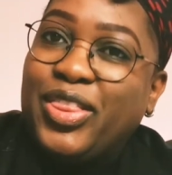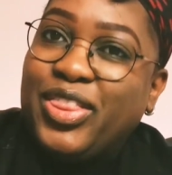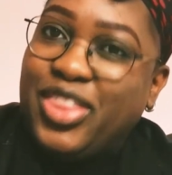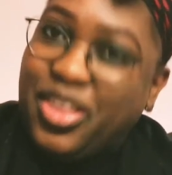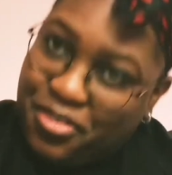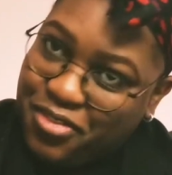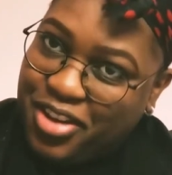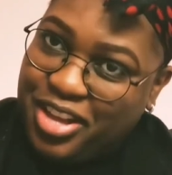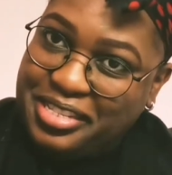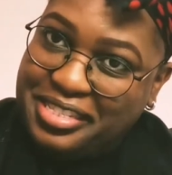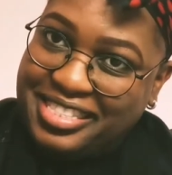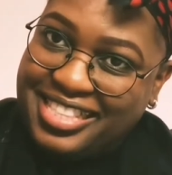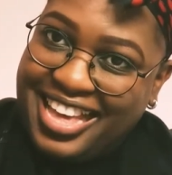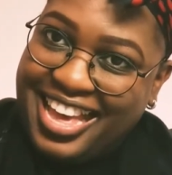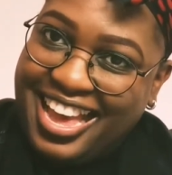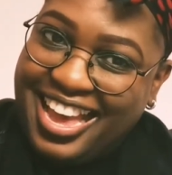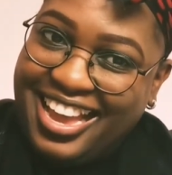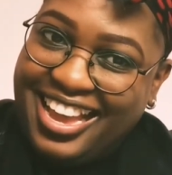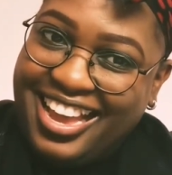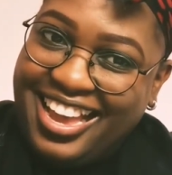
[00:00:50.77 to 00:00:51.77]
the first
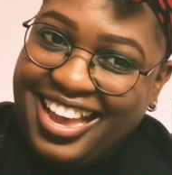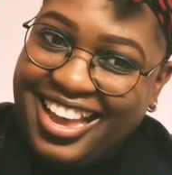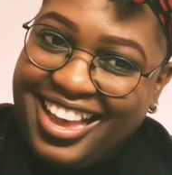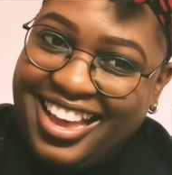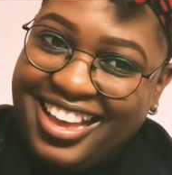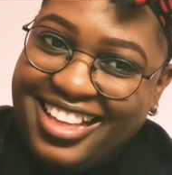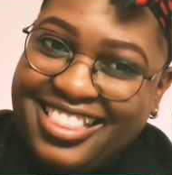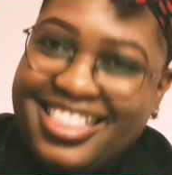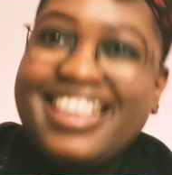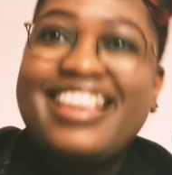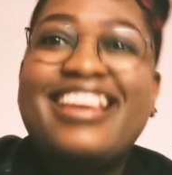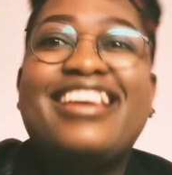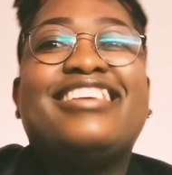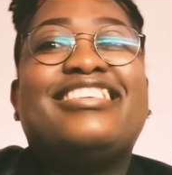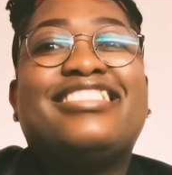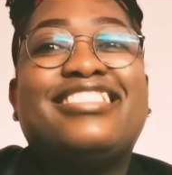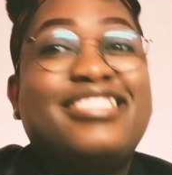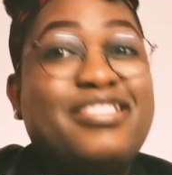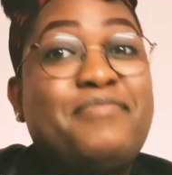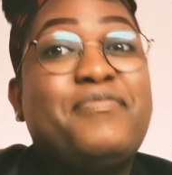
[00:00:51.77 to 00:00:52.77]
thing that
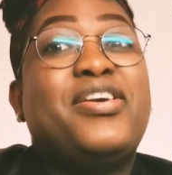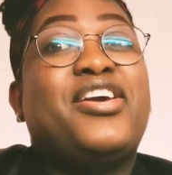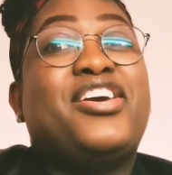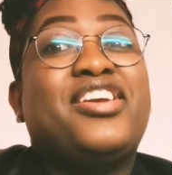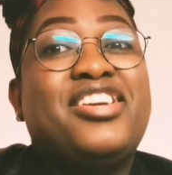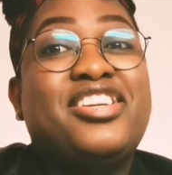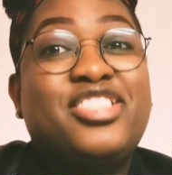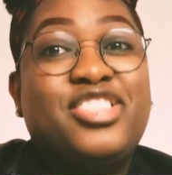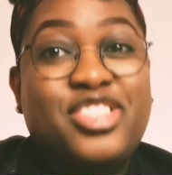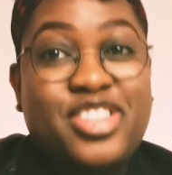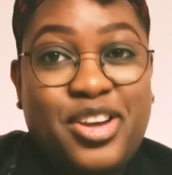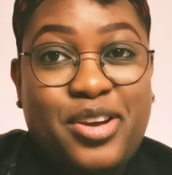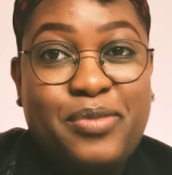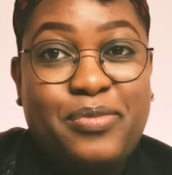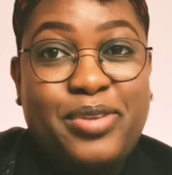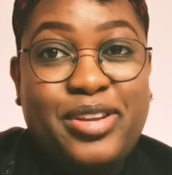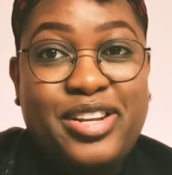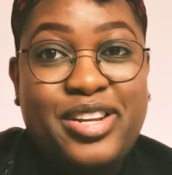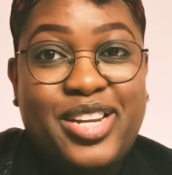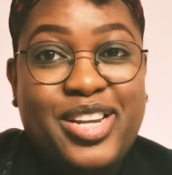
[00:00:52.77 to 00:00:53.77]
is typically
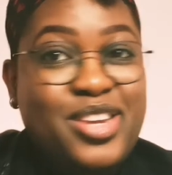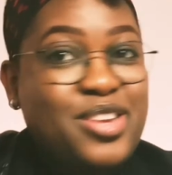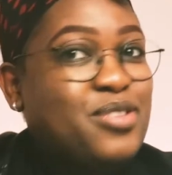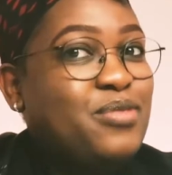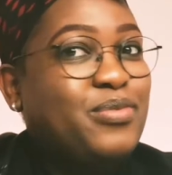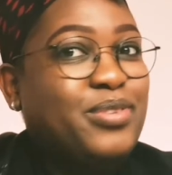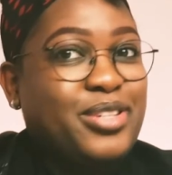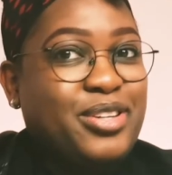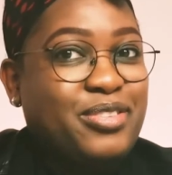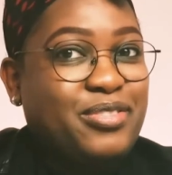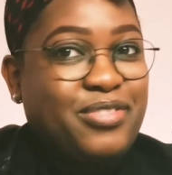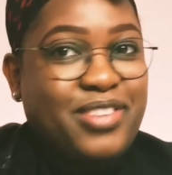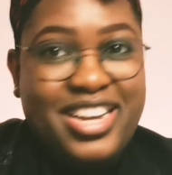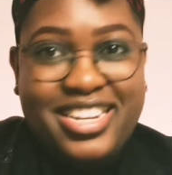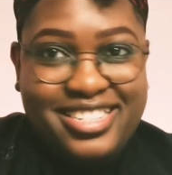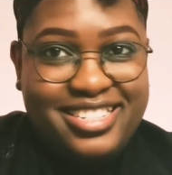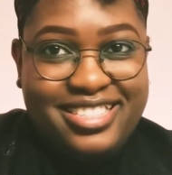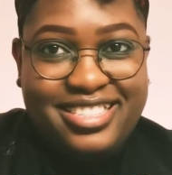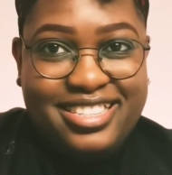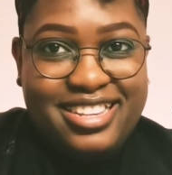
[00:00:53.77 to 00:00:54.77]
German you will not
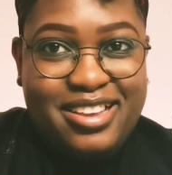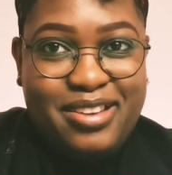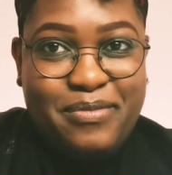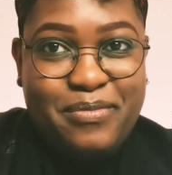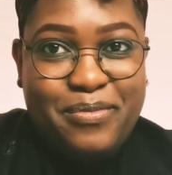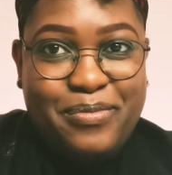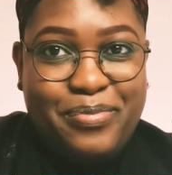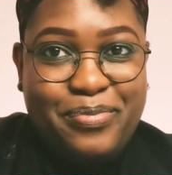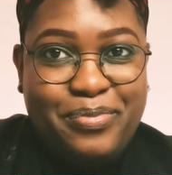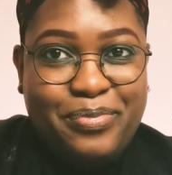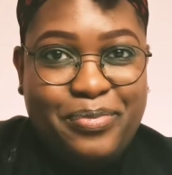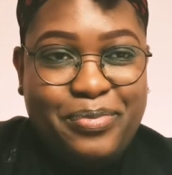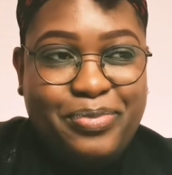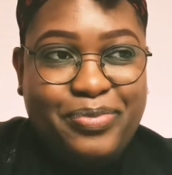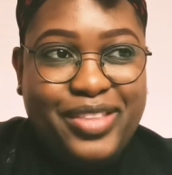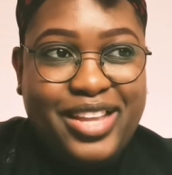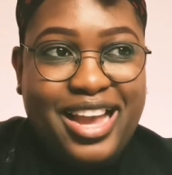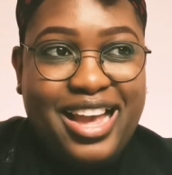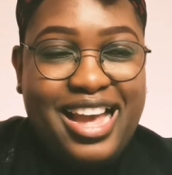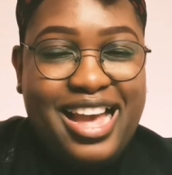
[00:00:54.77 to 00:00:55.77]
find in Zim
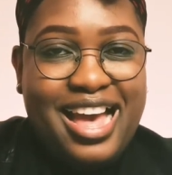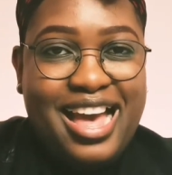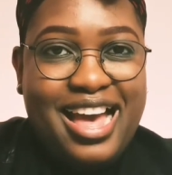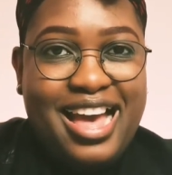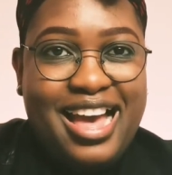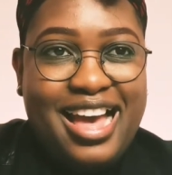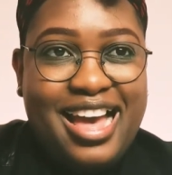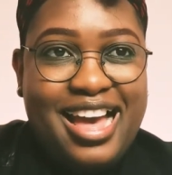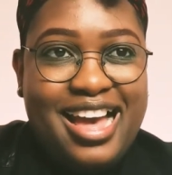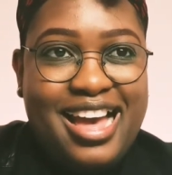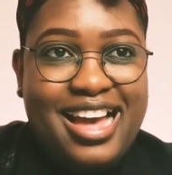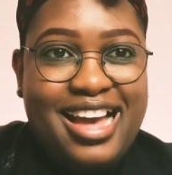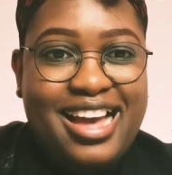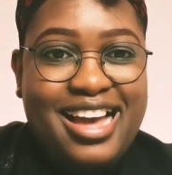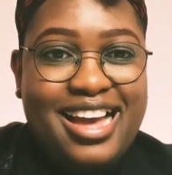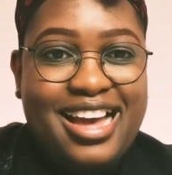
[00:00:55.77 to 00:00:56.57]
are